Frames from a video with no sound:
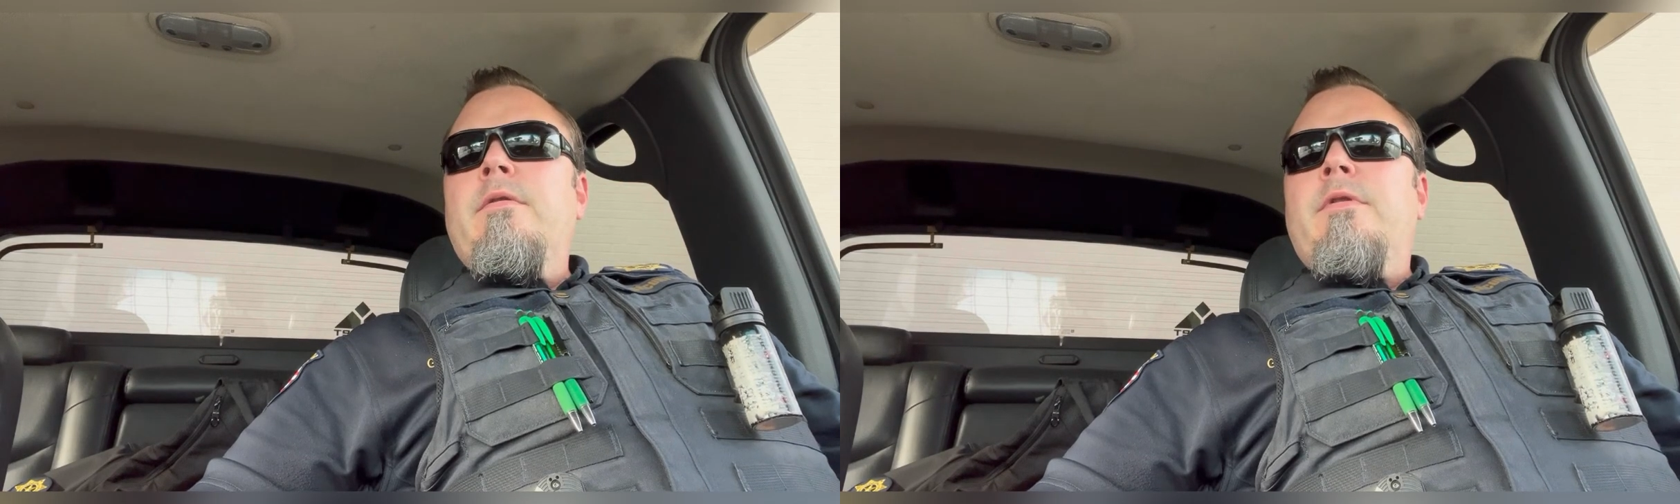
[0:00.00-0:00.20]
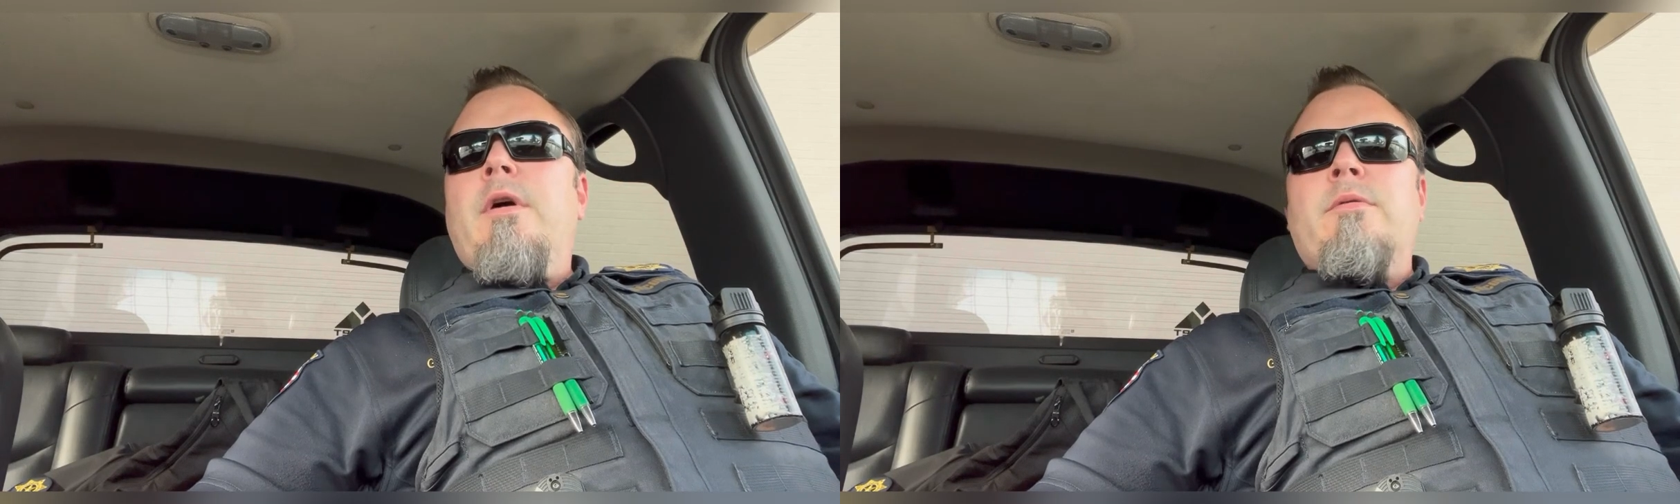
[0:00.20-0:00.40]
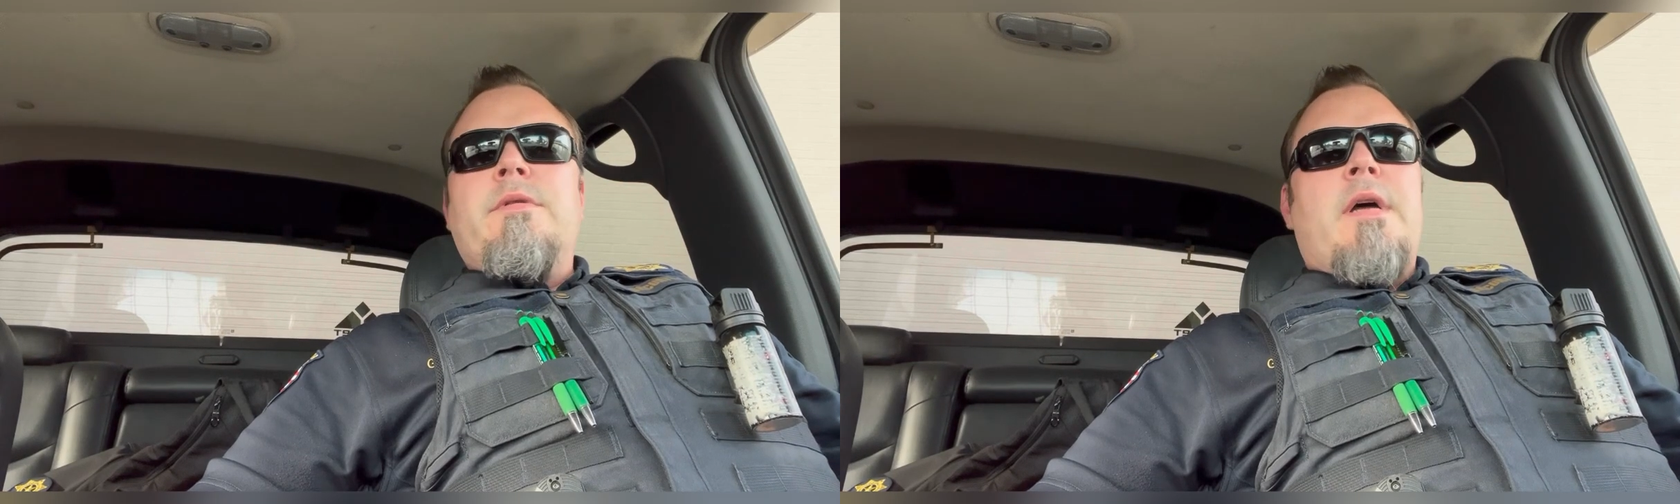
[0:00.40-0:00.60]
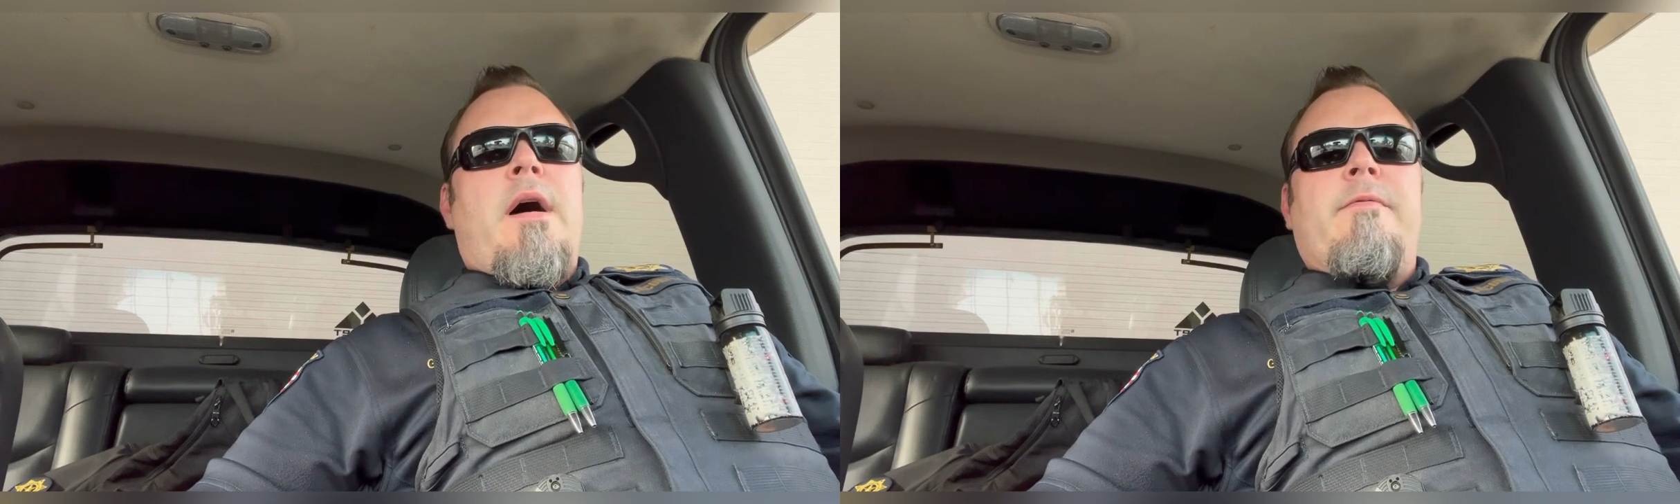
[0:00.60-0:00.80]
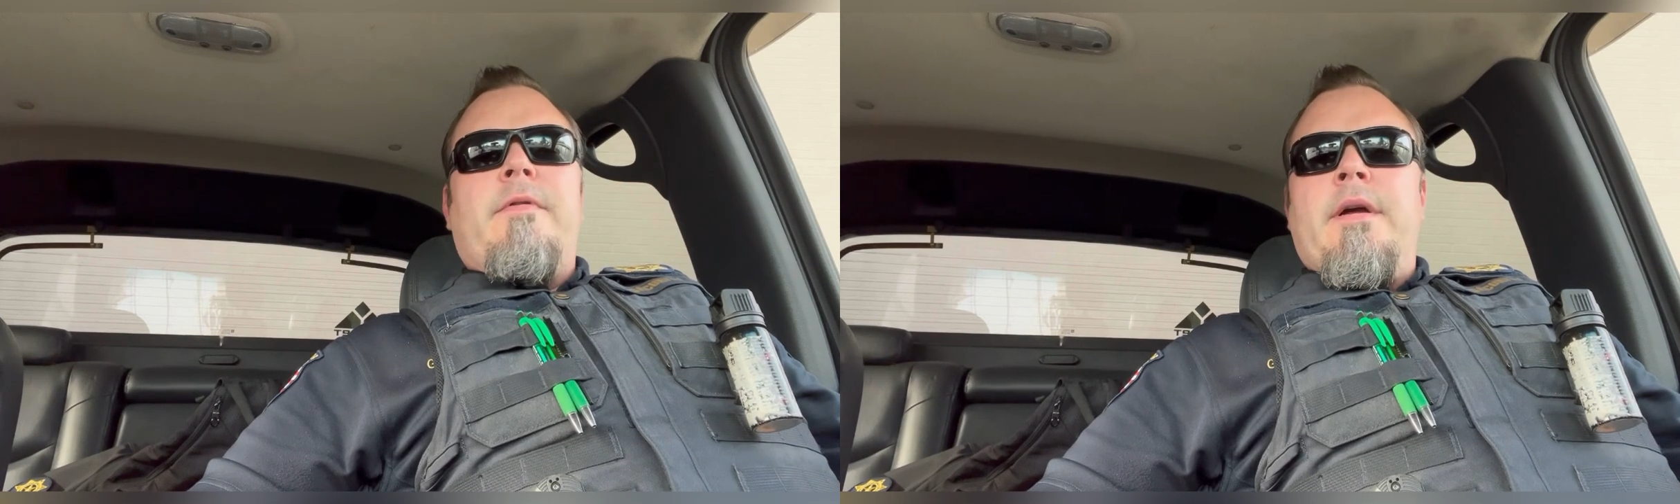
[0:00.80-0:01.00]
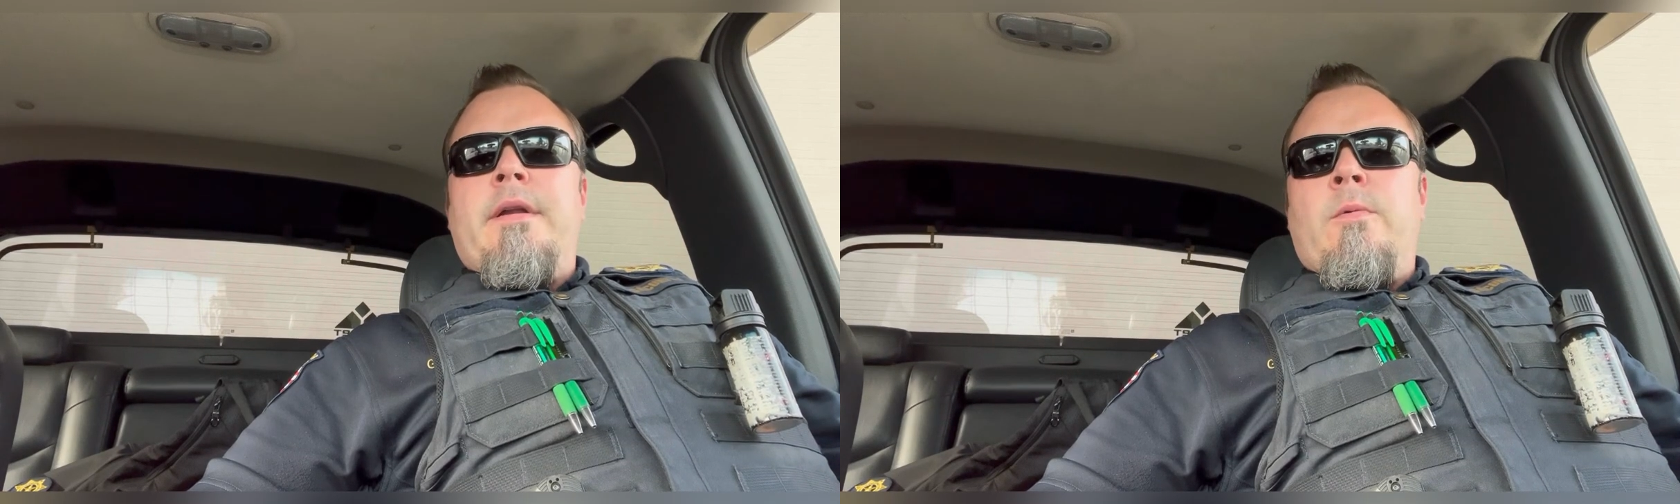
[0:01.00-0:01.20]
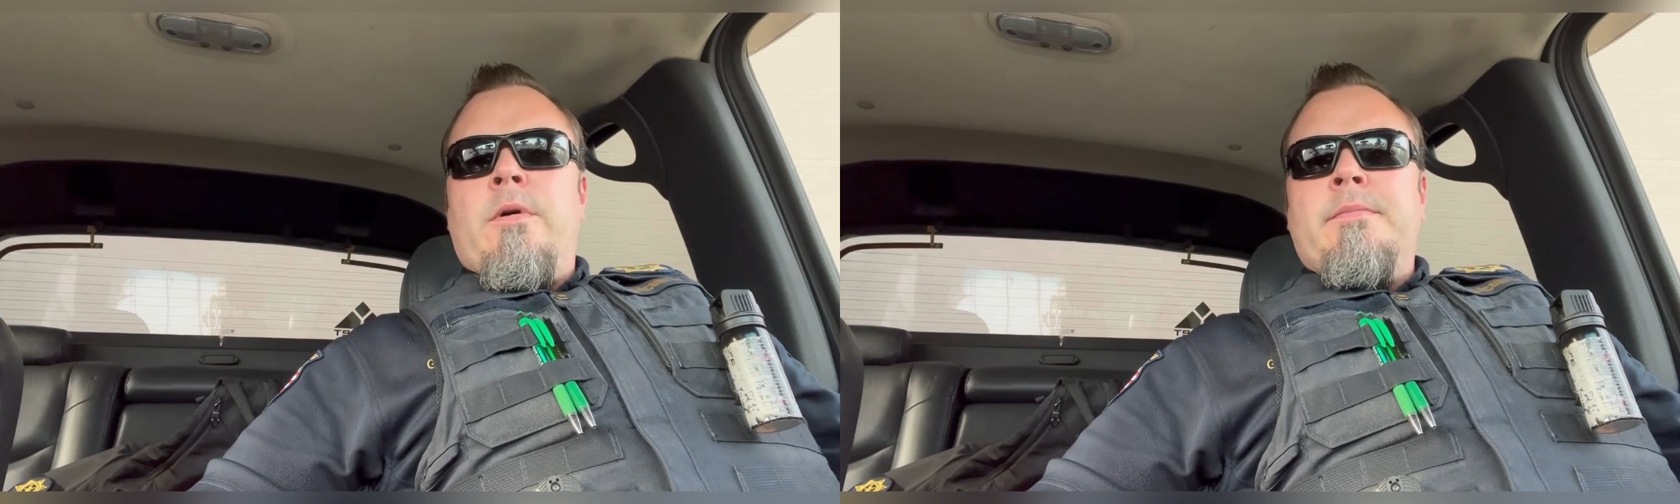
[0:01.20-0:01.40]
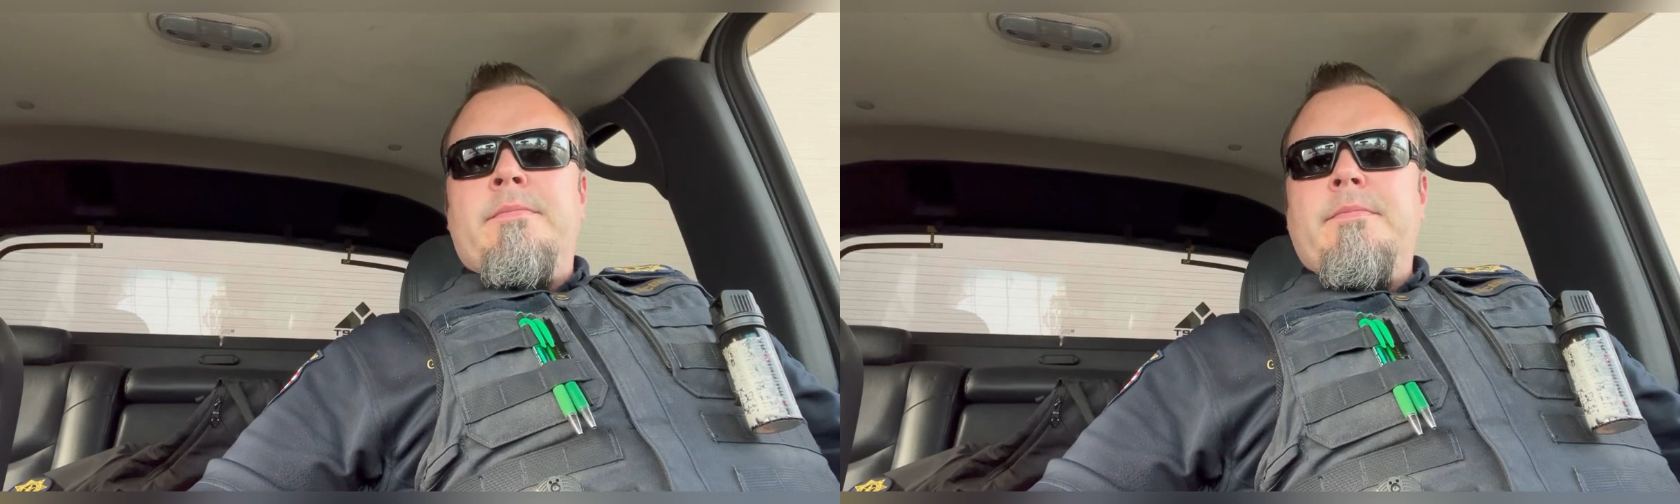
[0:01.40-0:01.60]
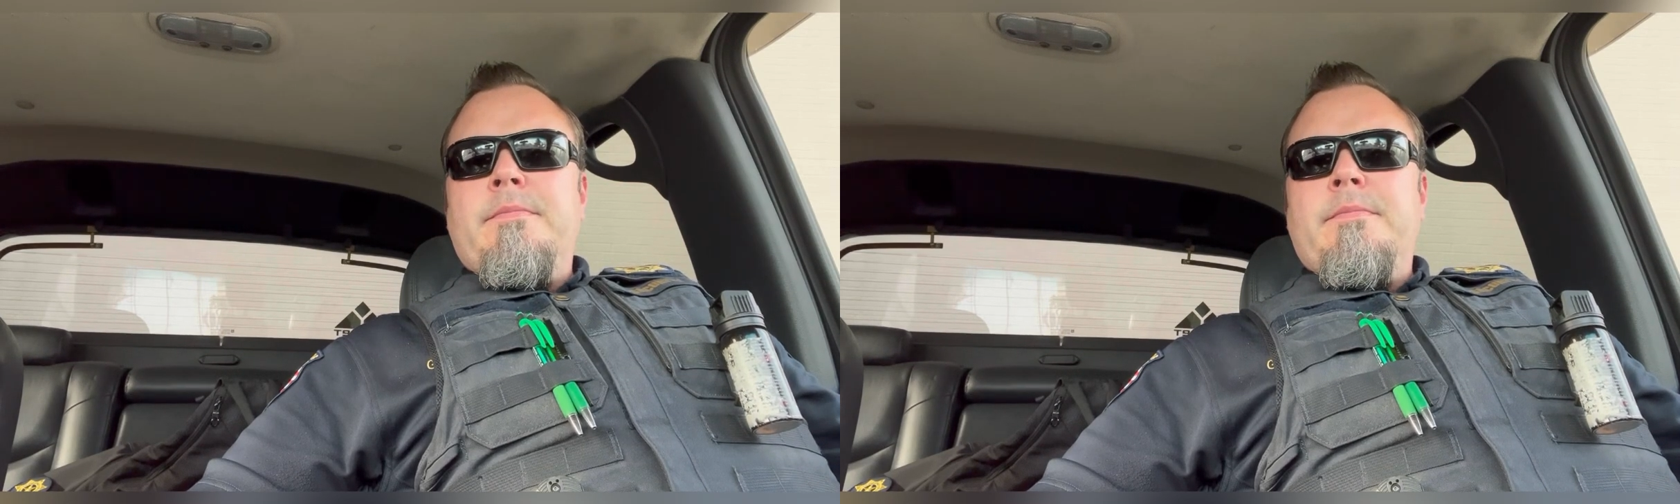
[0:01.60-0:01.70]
Don't stop for anyone.